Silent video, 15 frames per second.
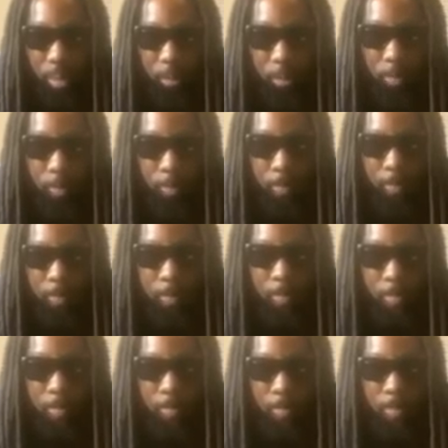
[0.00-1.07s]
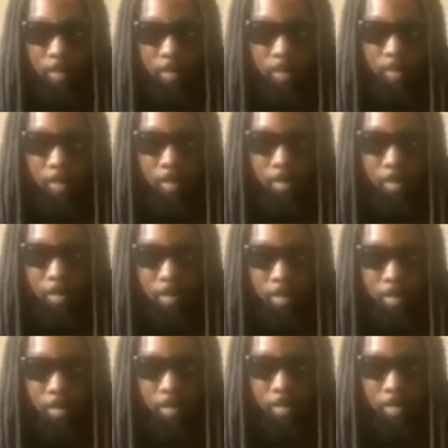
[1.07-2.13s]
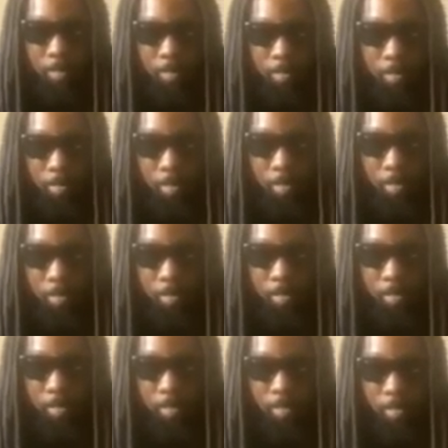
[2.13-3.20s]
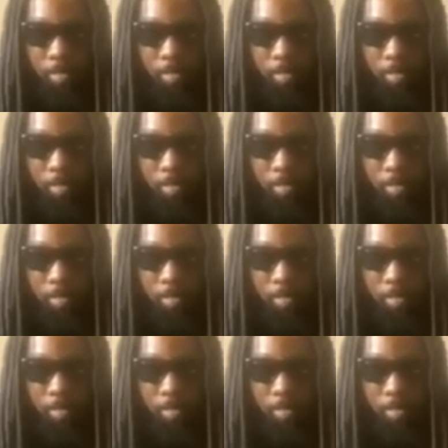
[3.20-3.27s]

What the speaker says: (silent)